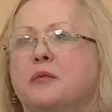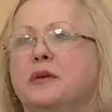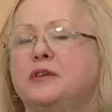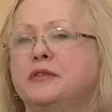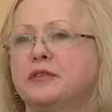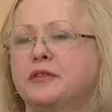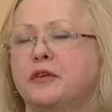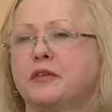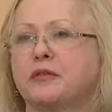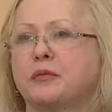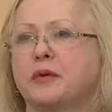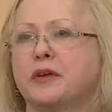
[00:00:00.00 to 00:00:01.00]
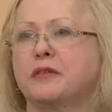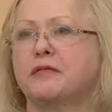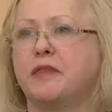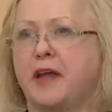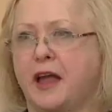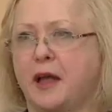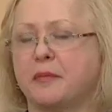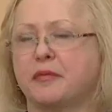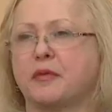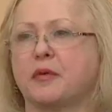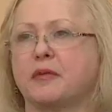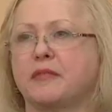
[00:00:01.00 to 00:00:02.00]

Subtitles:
We use those with VAPs, or